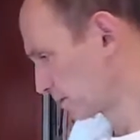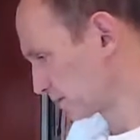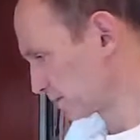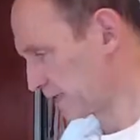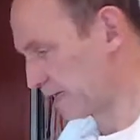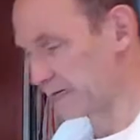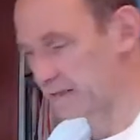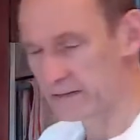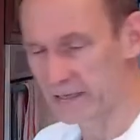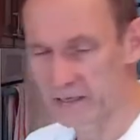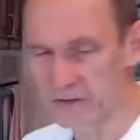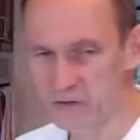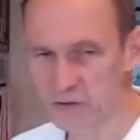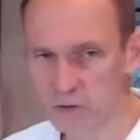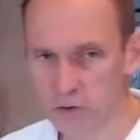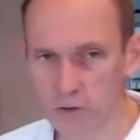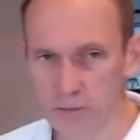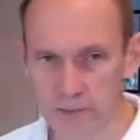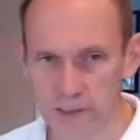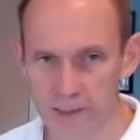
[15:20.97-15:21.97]
there are
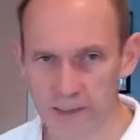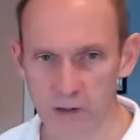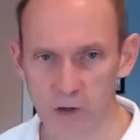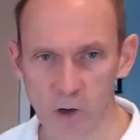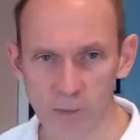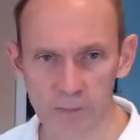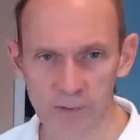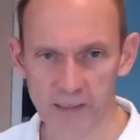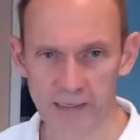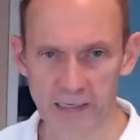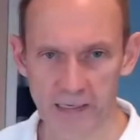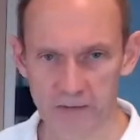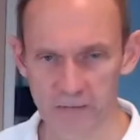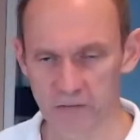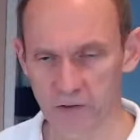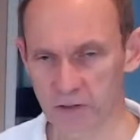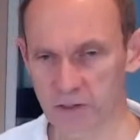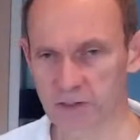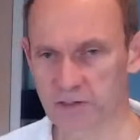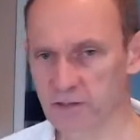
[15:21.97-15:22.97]
so many complicated
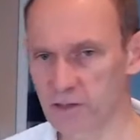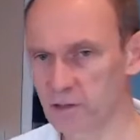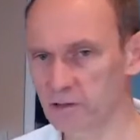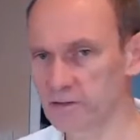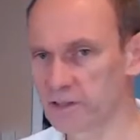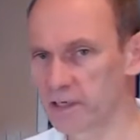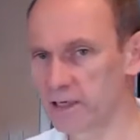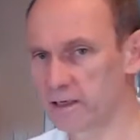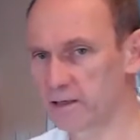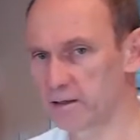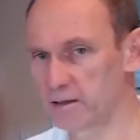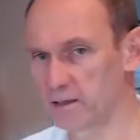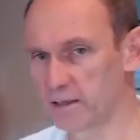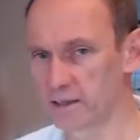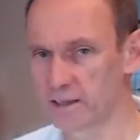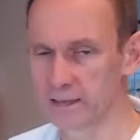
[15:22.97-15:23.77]
dishes out there.